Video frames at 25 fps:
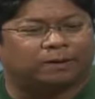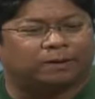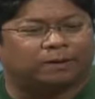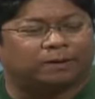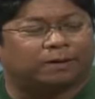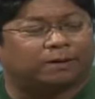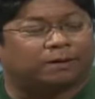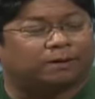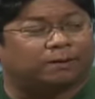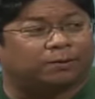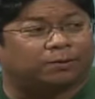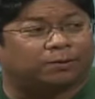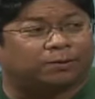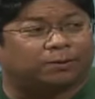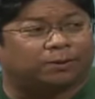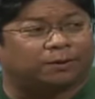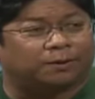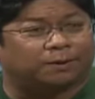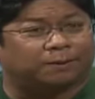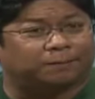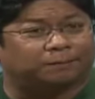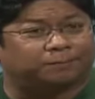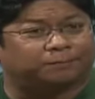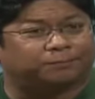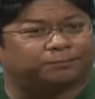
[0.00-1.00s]
or
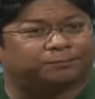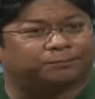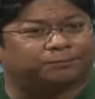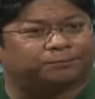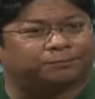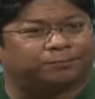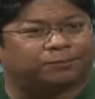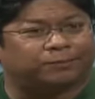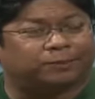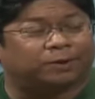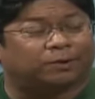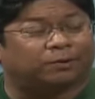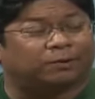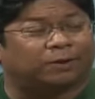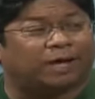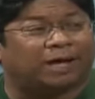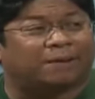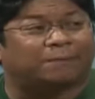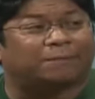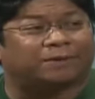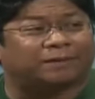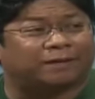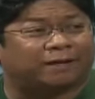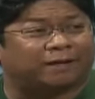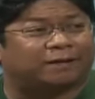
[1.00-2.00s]
um, you know,
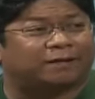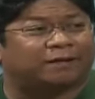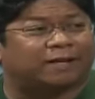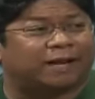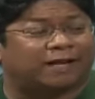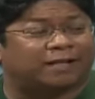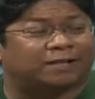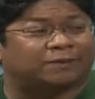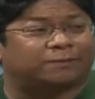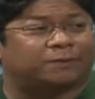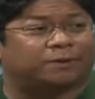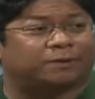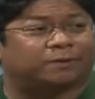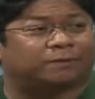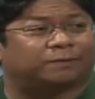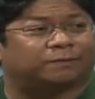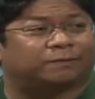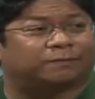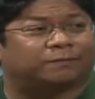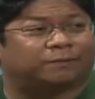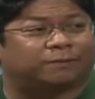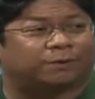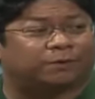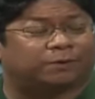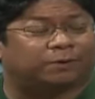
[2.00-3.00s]
habitat enhancement
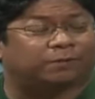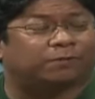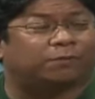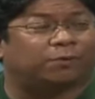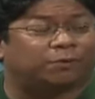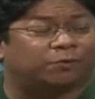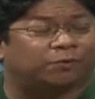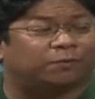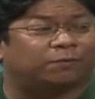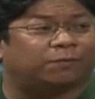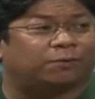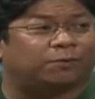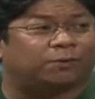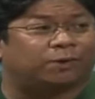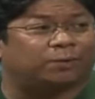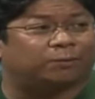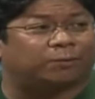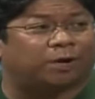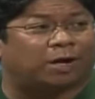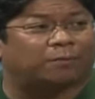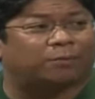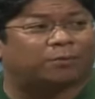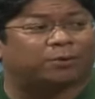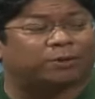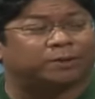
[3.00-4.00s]
for for, for their
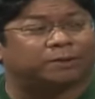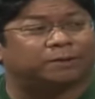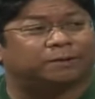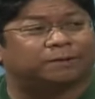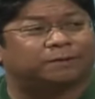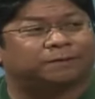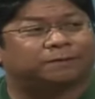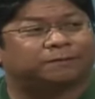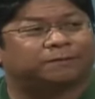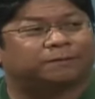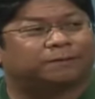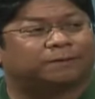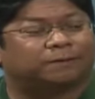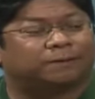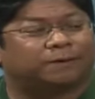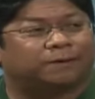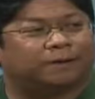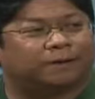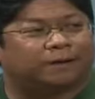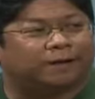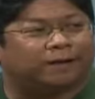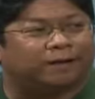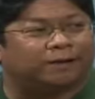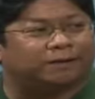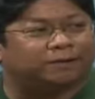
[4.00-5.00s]
property.
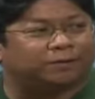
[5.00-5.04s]
All and right. so